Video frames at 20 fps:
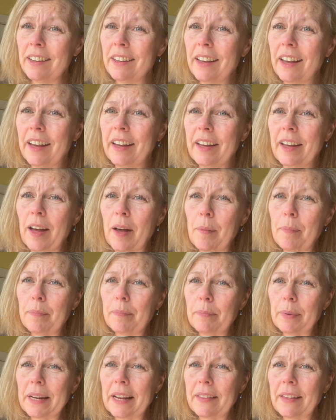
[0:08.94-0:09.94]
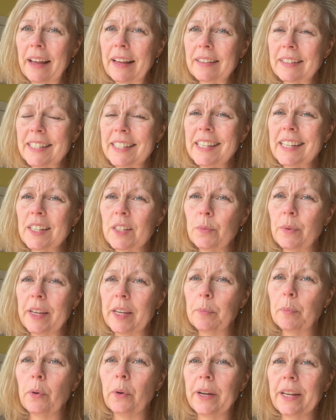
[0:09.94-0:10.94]
But at that
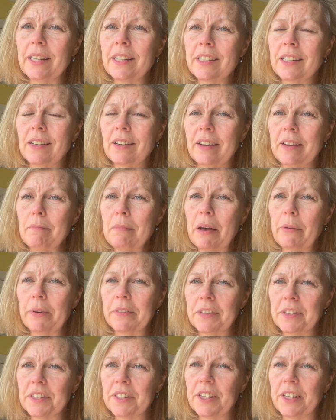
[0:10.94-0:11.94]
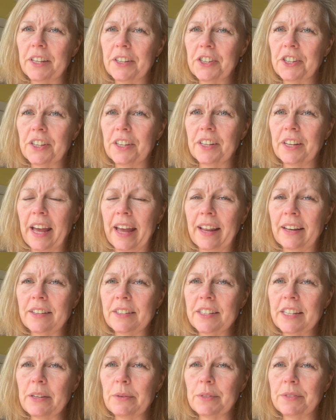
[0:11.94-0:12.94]
6-week point, I met with the surgeon
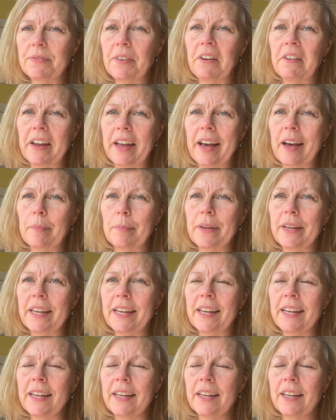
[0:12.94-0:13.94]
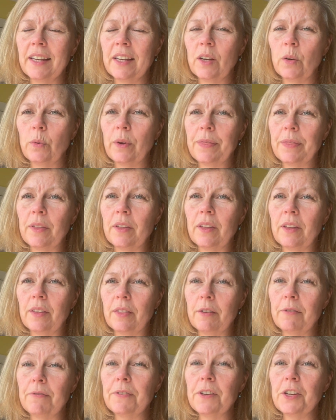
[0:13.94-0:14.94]
and he was very happy with
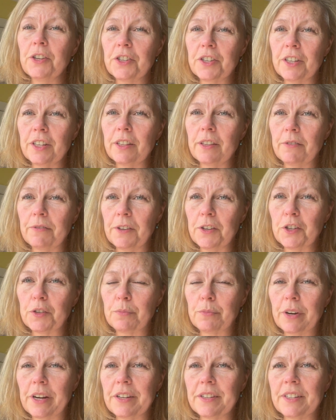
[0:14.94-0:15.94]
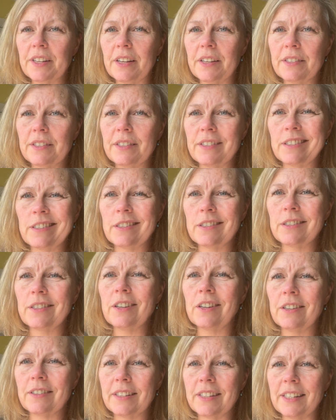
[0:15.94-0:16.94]
the fusion. The fusion process has
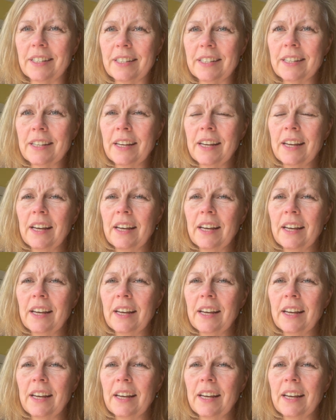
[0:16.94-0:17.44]
started.